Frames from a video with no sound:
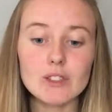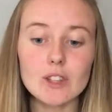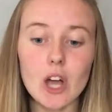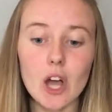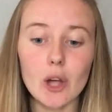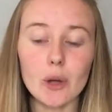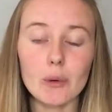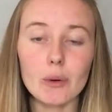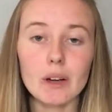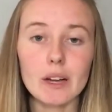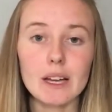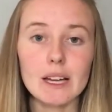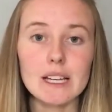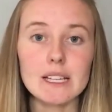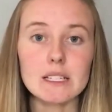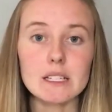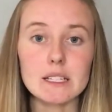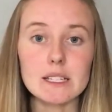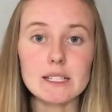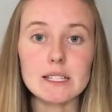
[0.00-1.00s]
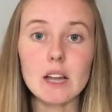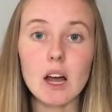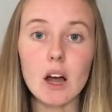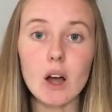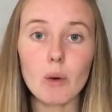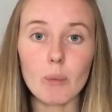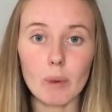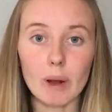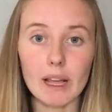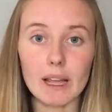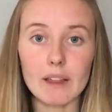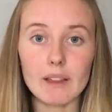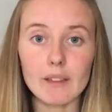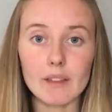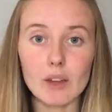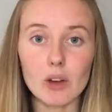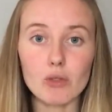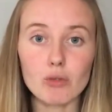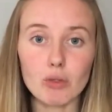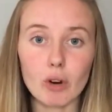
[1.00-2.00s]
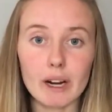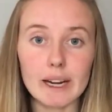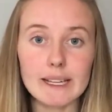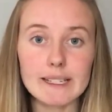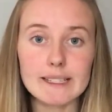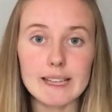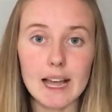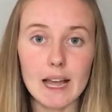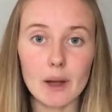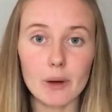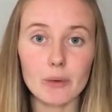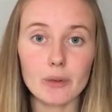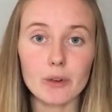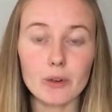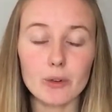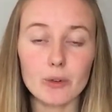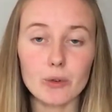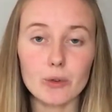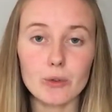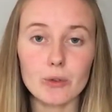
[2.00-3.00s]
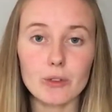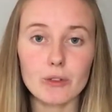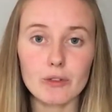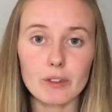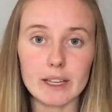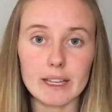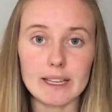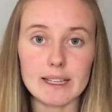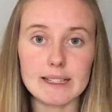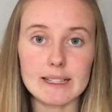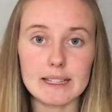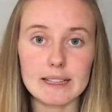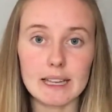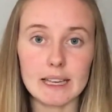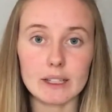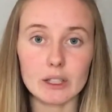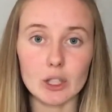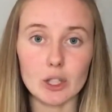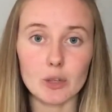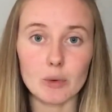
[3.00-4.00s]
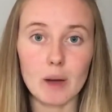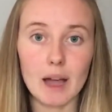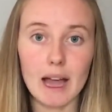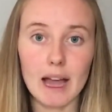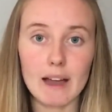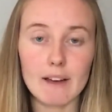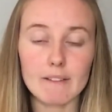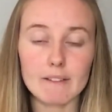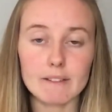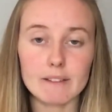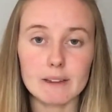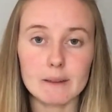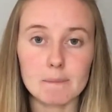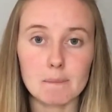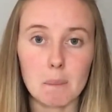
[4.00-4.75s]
So to start with, write down all the fears that you have.